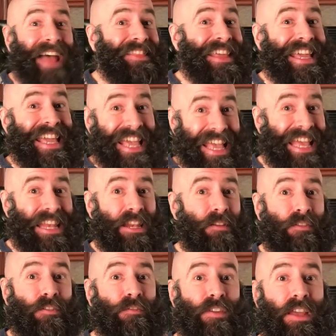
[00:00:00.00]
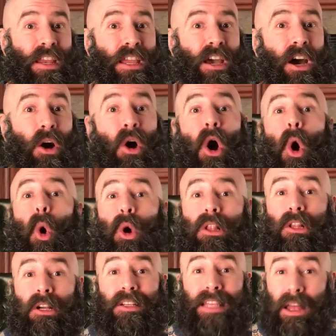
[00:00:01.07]
at the end of the video, or
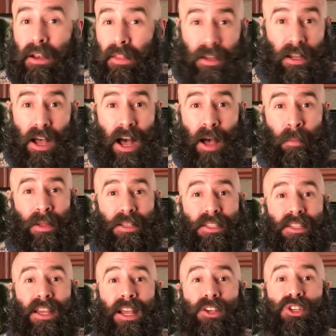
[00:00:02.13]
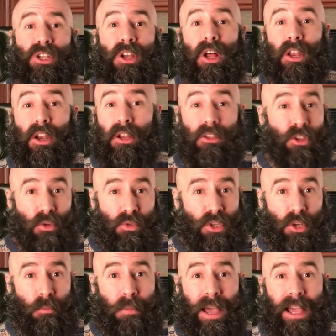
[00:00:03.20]
look down in the comments section on our
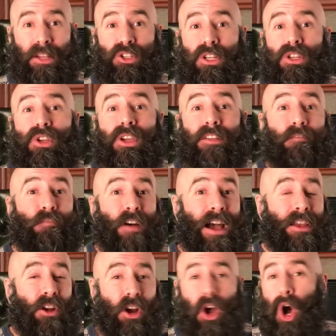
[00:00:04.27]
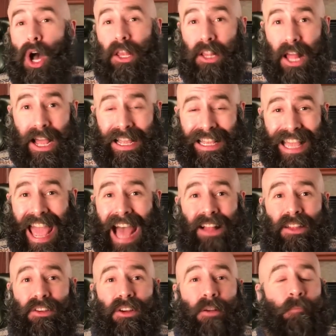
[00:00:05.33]
YouTube page and you can find our online
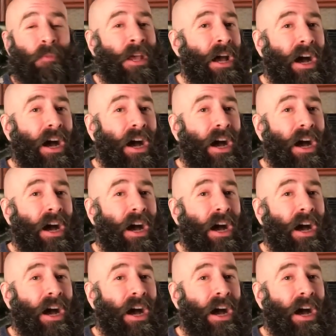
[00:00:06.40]
calendar.